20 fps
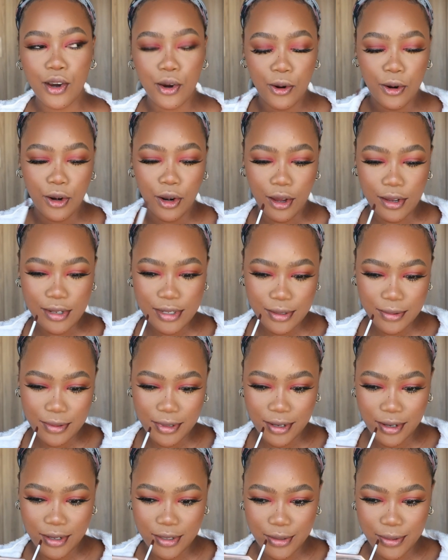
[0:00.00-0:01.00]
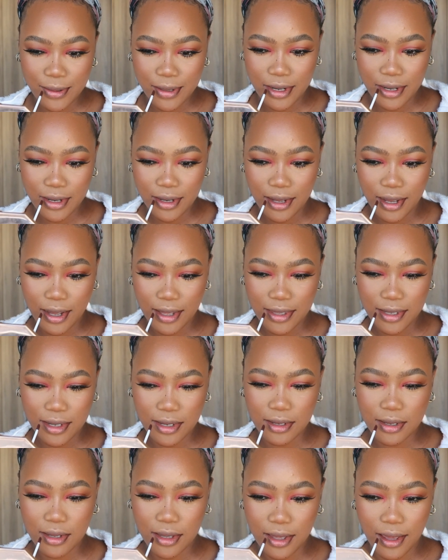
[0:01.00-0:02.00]
or last week on Twitter? I
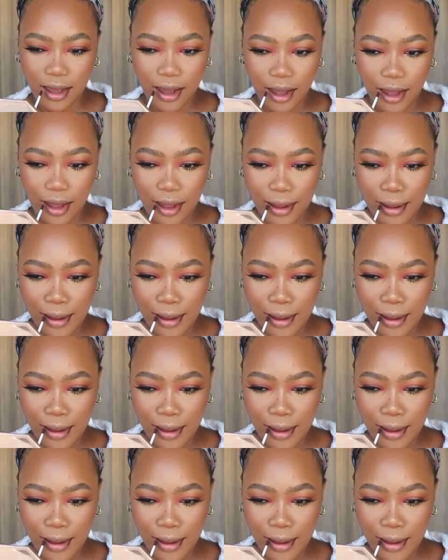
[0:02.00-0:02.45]
think, yeah,